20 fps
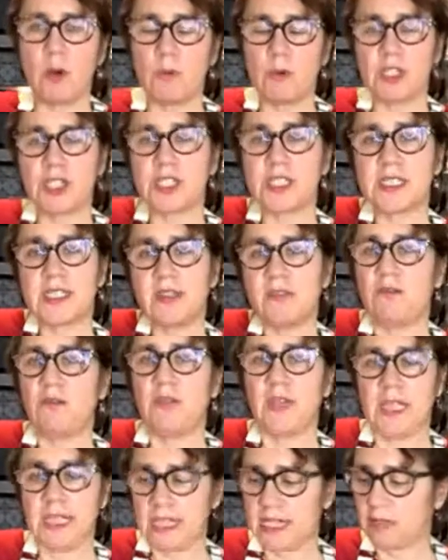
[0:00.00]
which is the
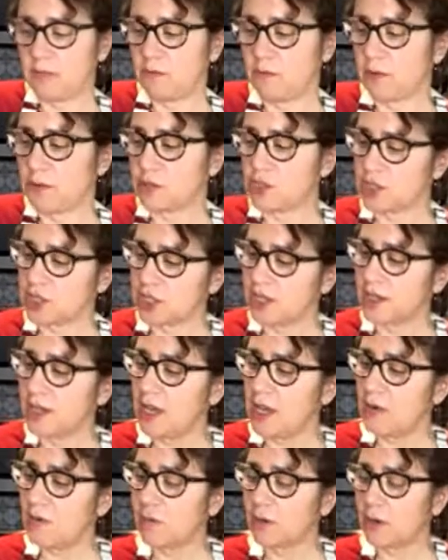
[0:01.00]
vegan version
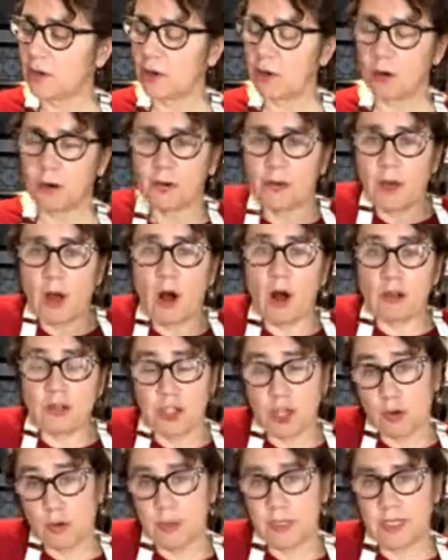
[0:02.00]
or the
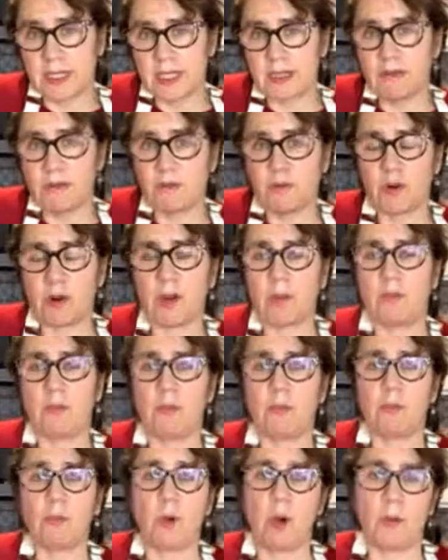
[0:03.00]
alternative
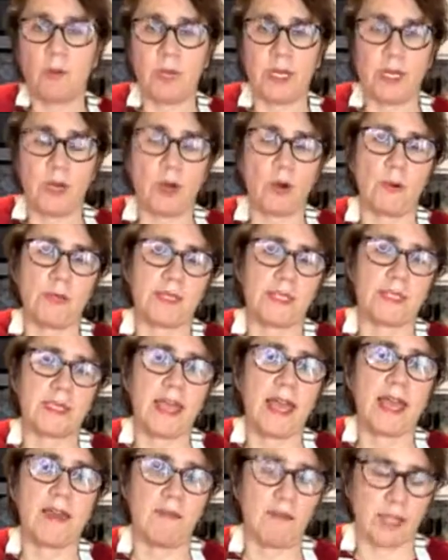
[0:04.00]
from what we know as
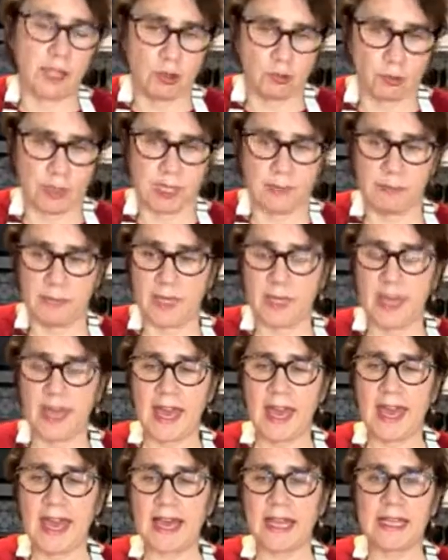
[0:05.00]
the heavy cream.
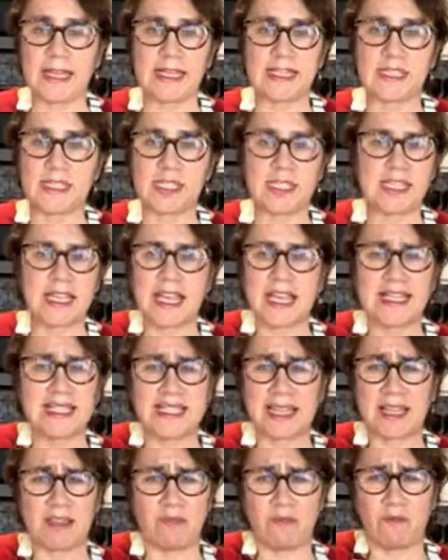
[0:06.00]
And it
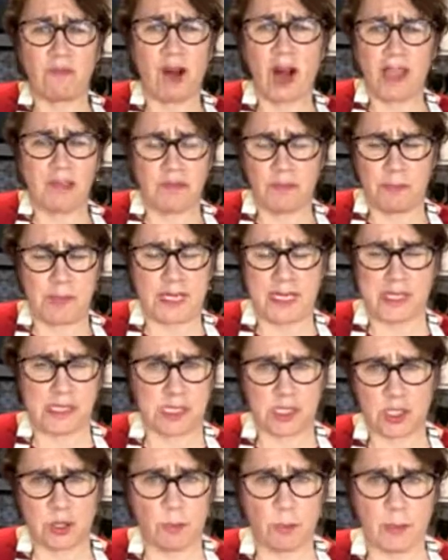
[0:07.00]
takes like 5
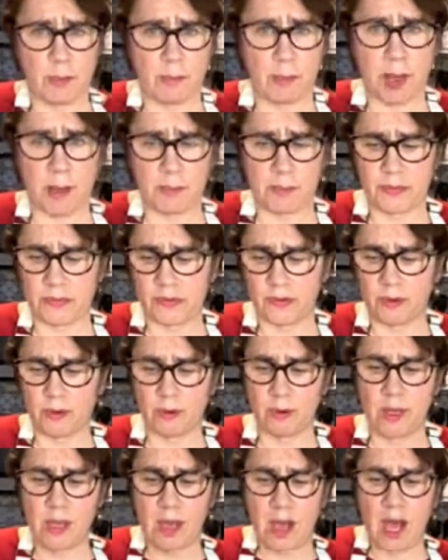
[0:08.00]
minutes to whip up.
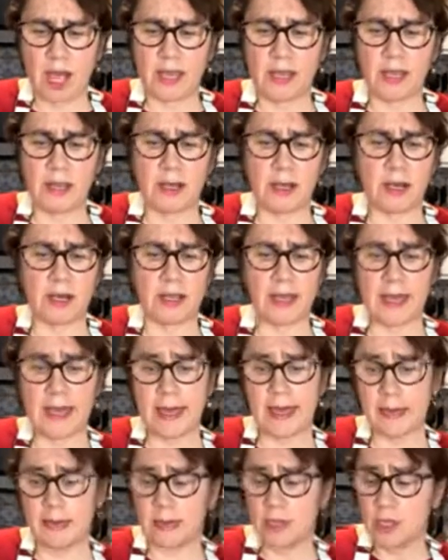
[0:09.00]
So I,
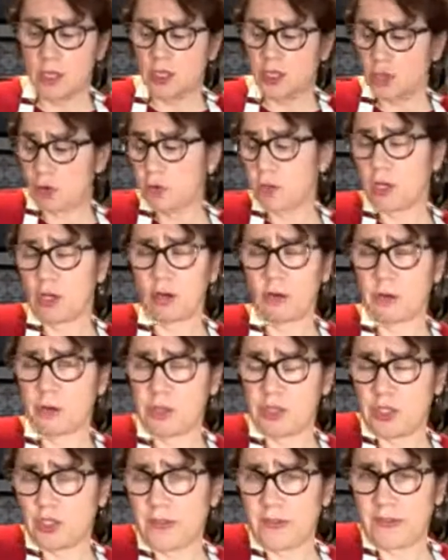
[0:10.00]
again, don't
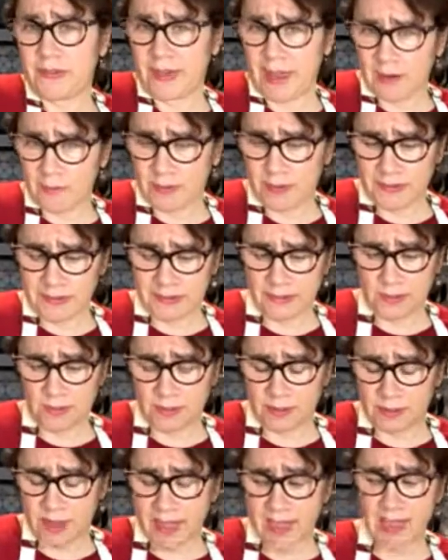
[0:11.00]
encourage this every
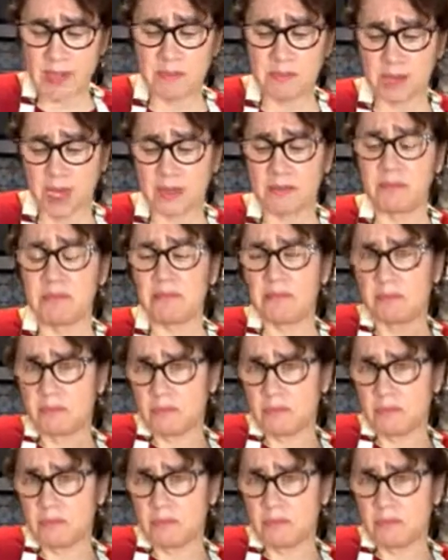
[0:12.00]
single day, but